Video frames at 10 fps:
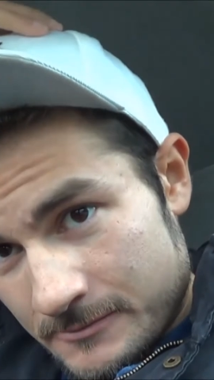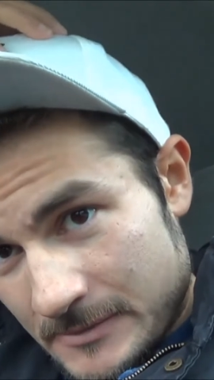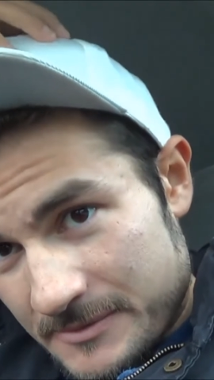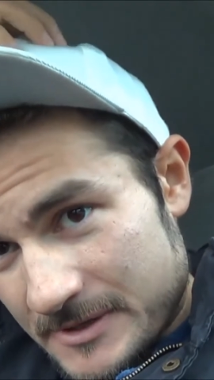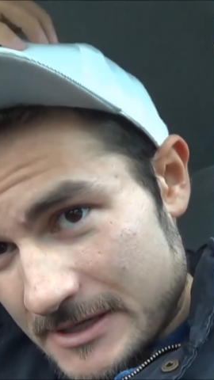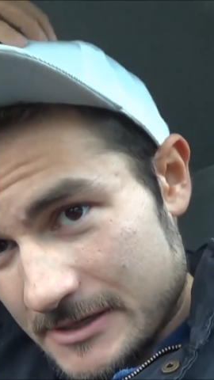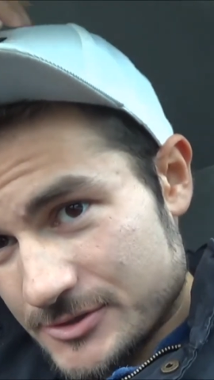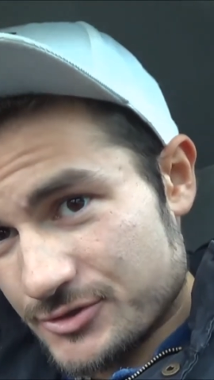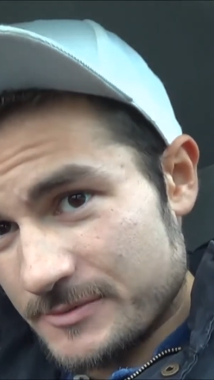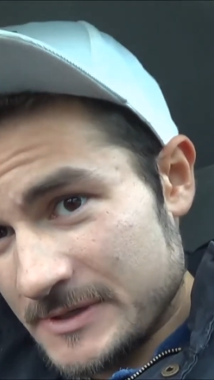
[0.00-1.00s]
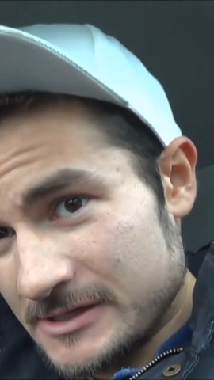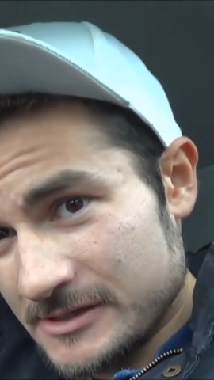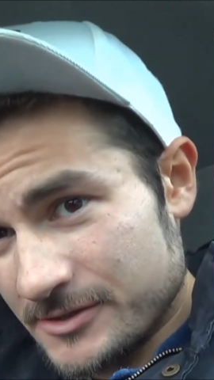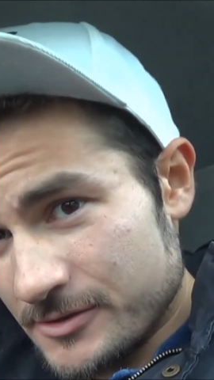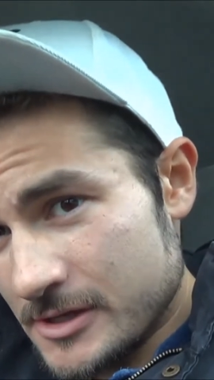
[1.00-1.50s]
maybe trim it a
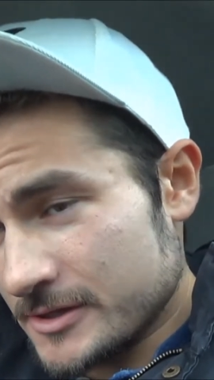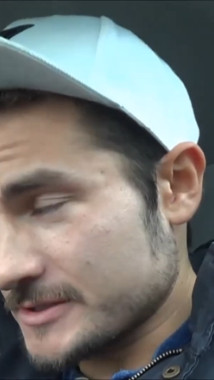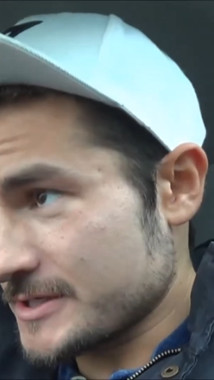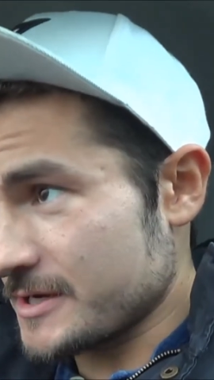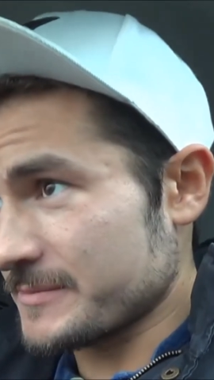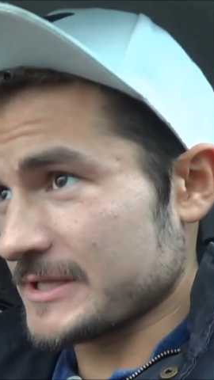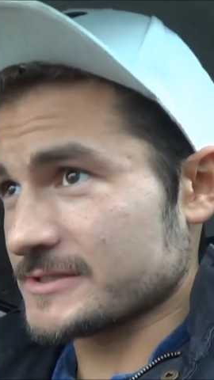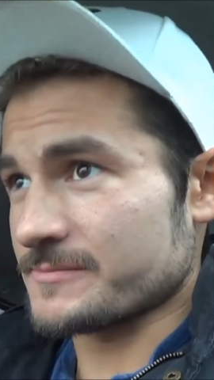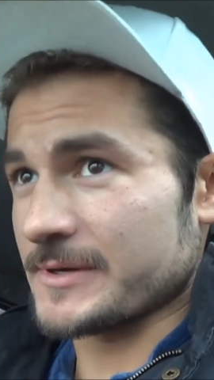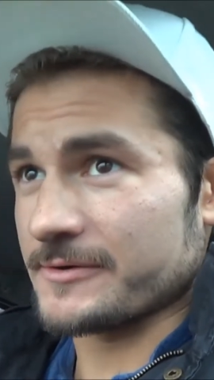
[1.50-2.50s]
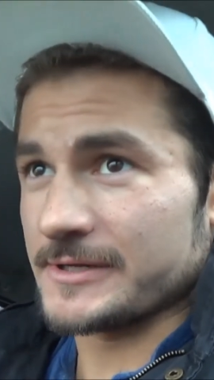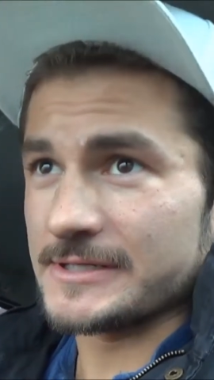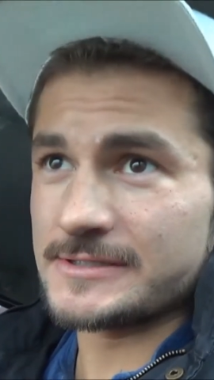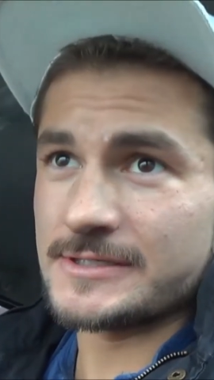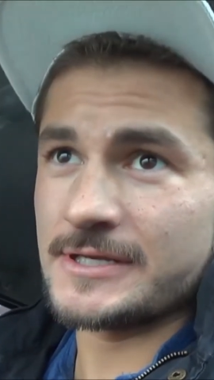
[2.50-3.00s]
little on the top, and that's about
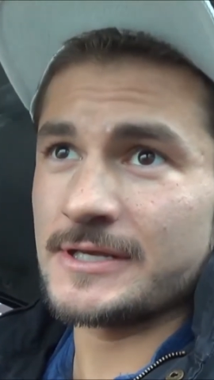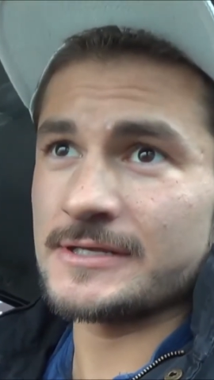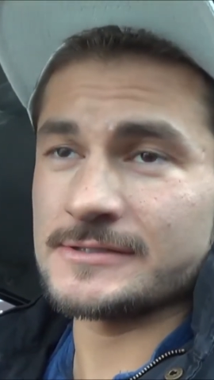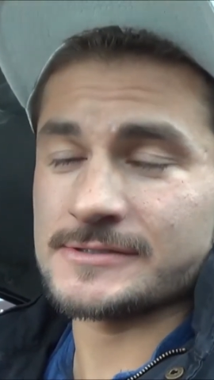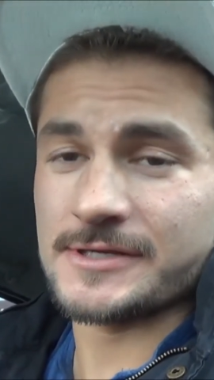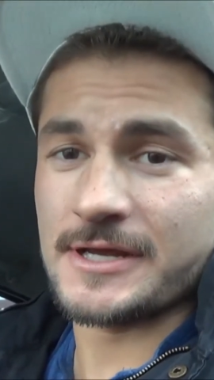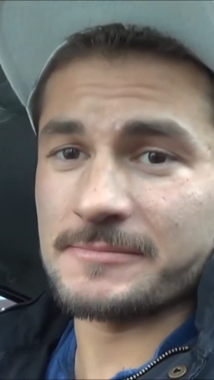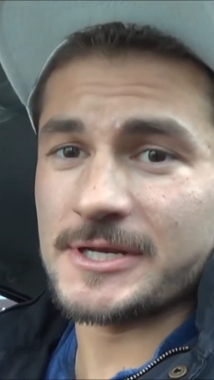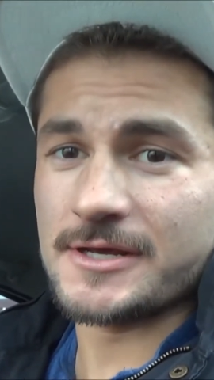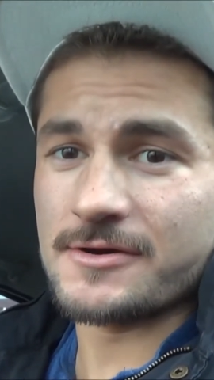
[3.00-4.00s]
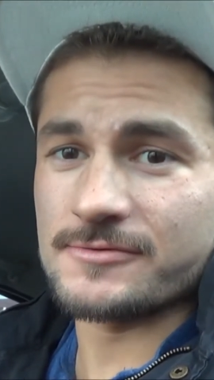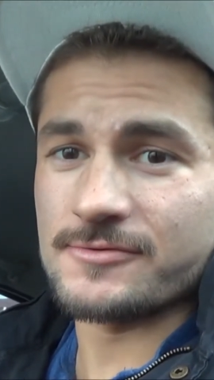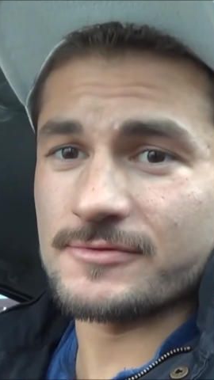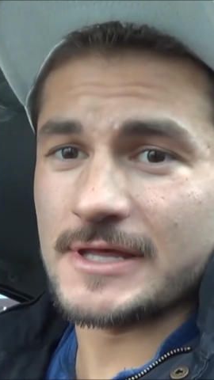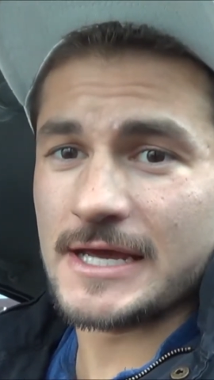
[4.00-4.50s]
it. So yeah, I'm gonna go
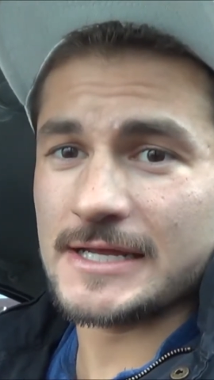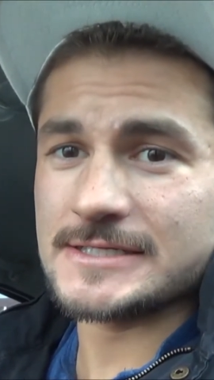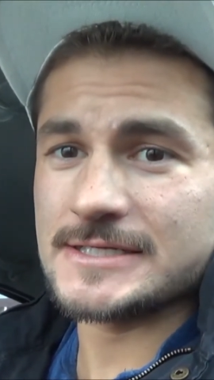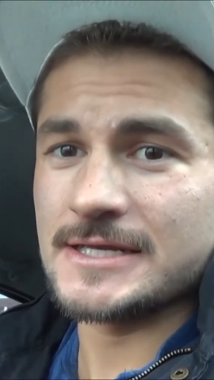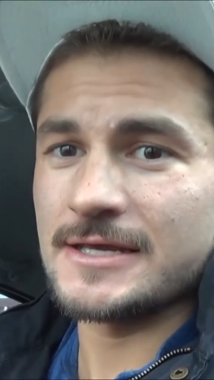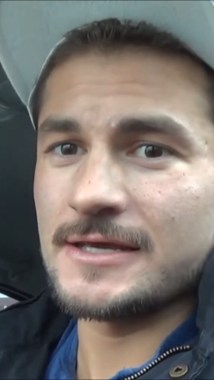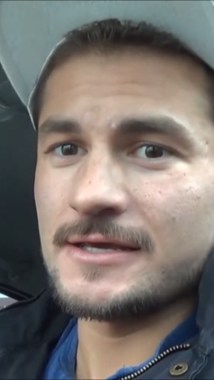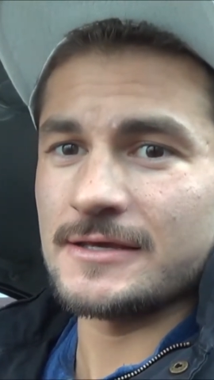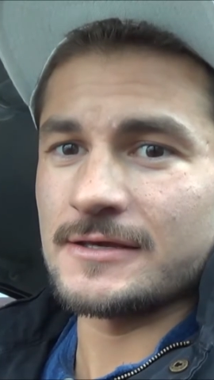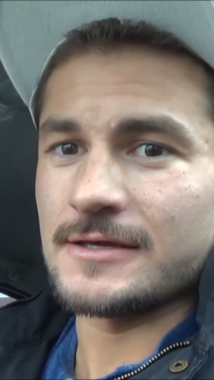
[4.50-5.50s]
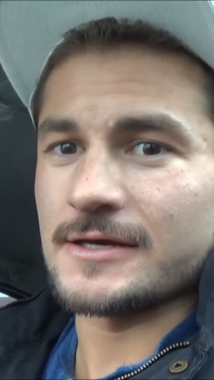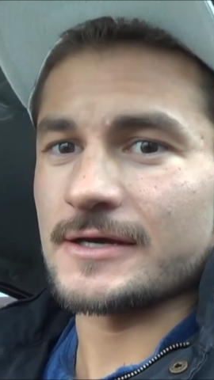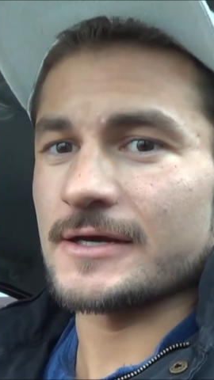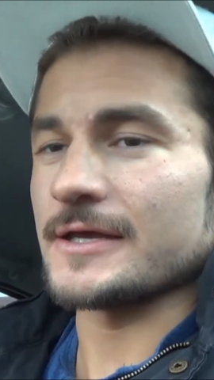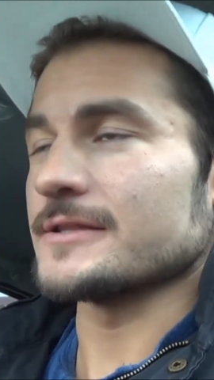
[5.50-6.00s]
do that.
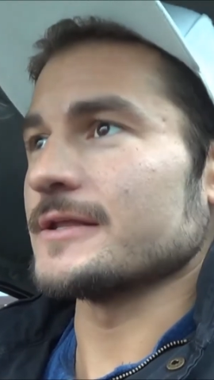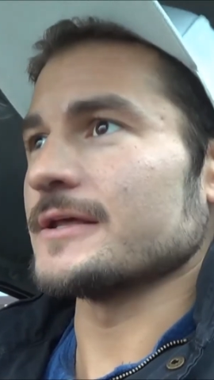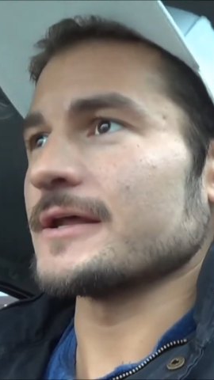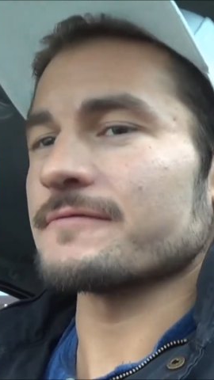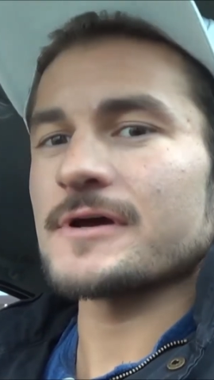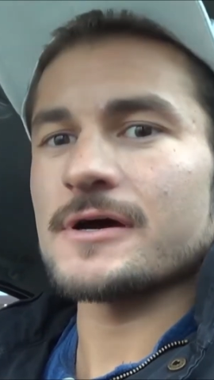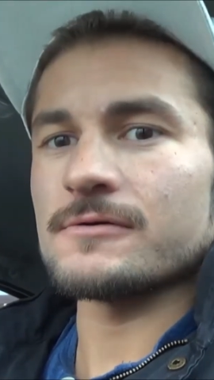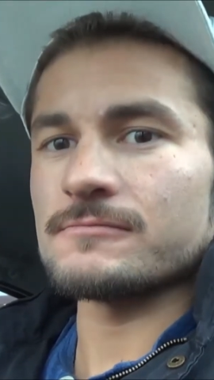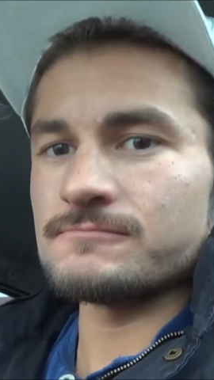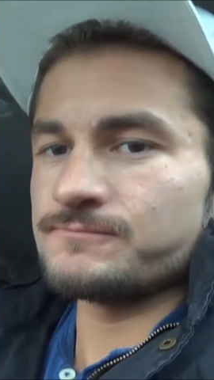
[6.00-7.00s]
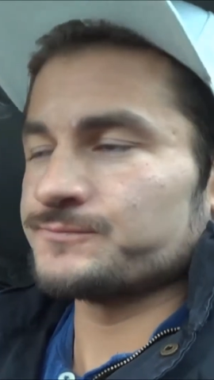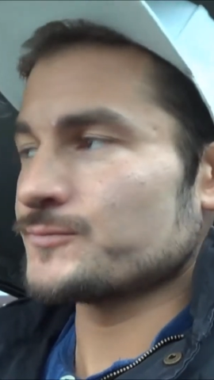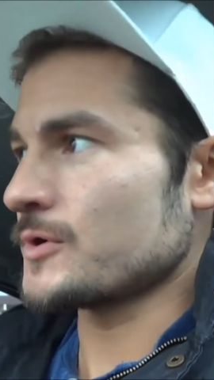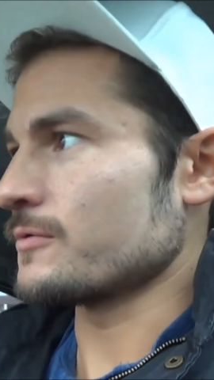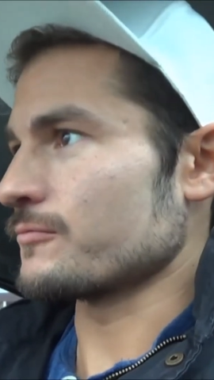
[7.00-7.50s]
And then I've got
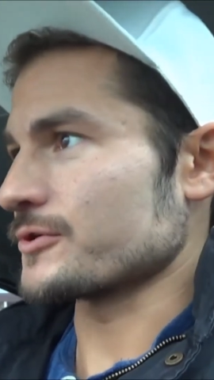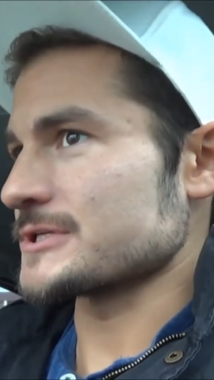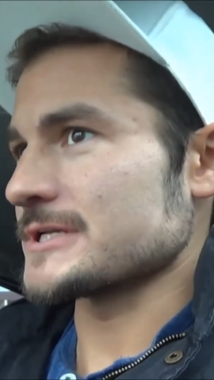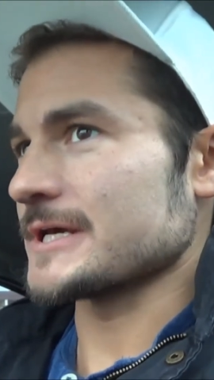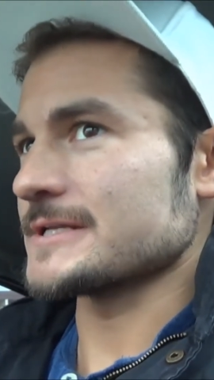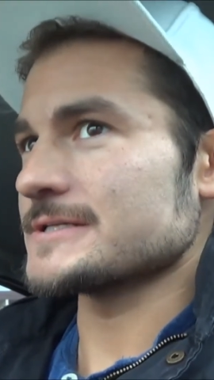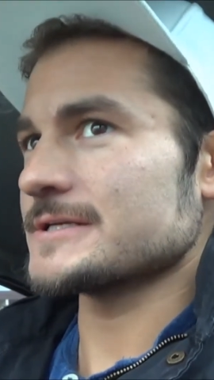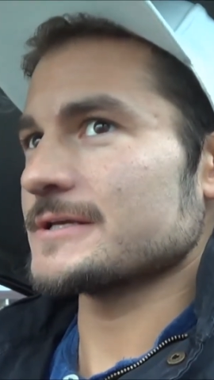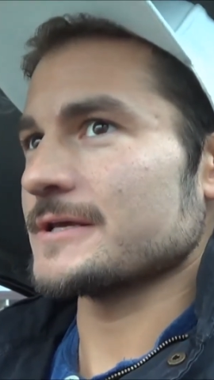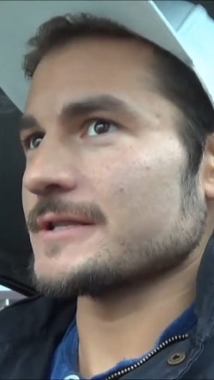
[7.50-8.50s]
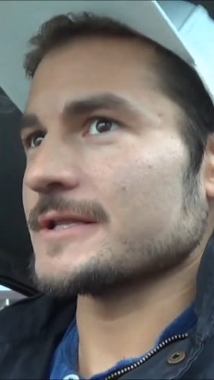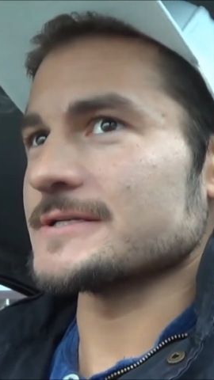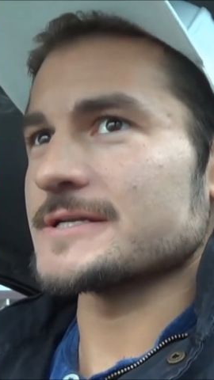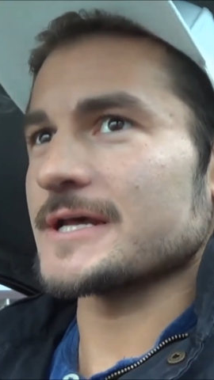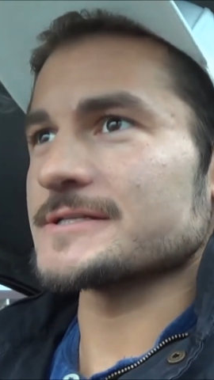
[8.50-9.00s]
work tonight, and then
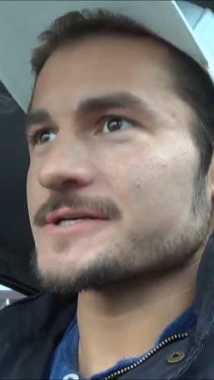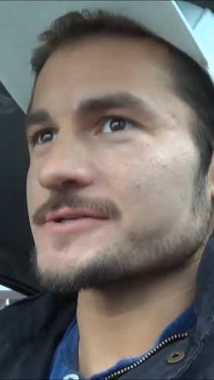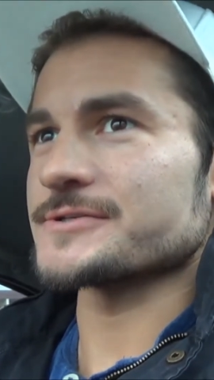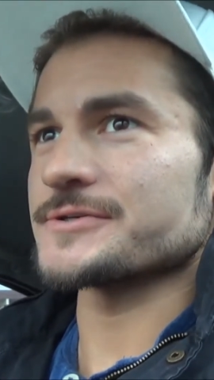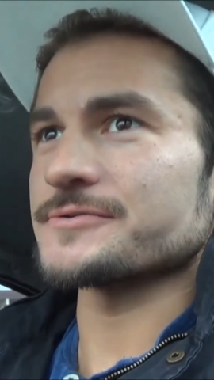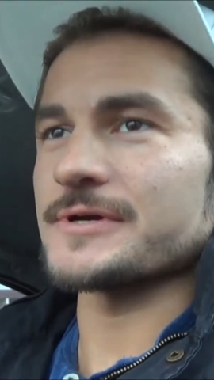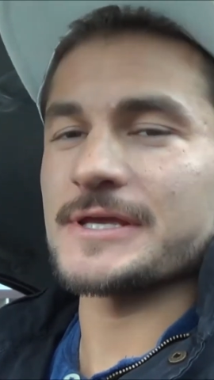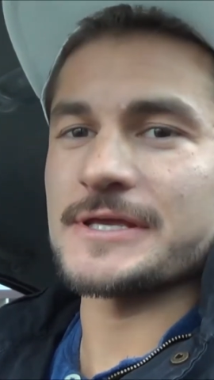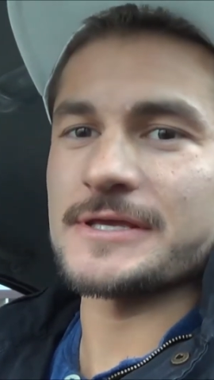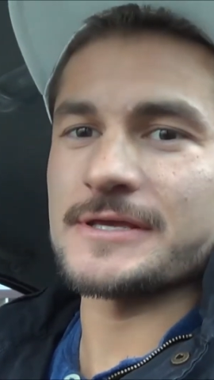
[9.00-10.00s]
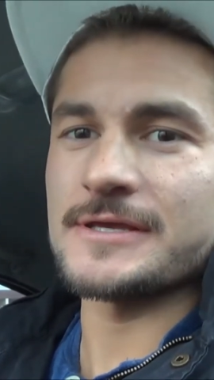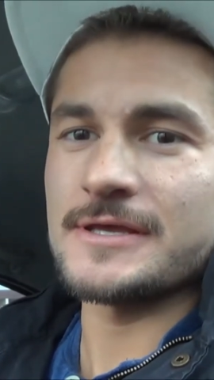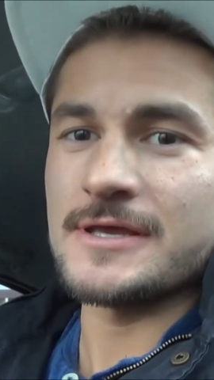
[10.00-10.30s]
tonight's also a